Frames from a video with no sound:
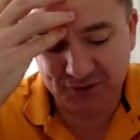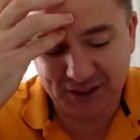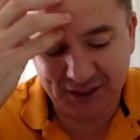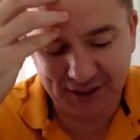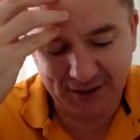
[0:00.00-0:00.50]
got
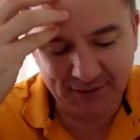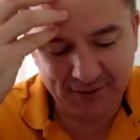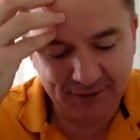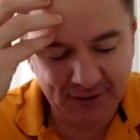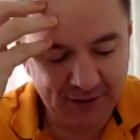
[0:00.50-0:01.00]
today,
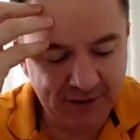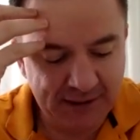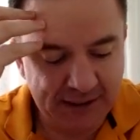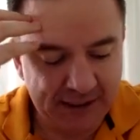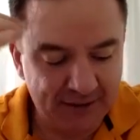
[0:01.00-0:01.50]

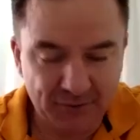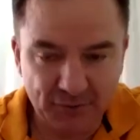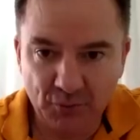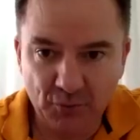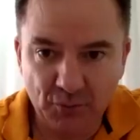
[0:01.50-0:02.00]

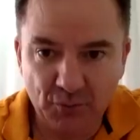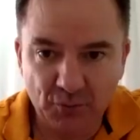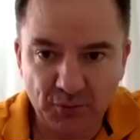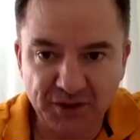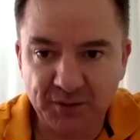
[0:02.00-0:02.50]
and
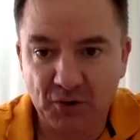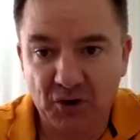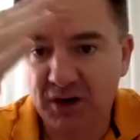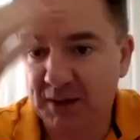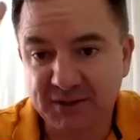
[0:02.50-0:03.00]
when
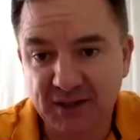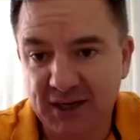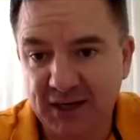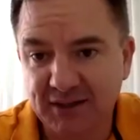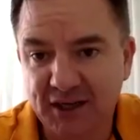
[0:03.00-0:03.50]
tomorrow comes,
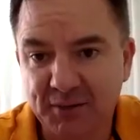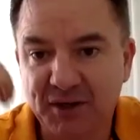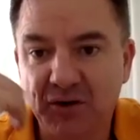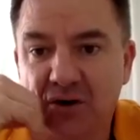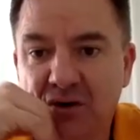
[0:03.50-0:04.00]
today is going to
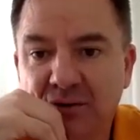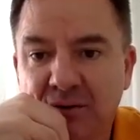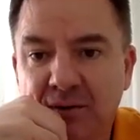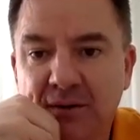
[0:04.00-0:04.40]
be gone.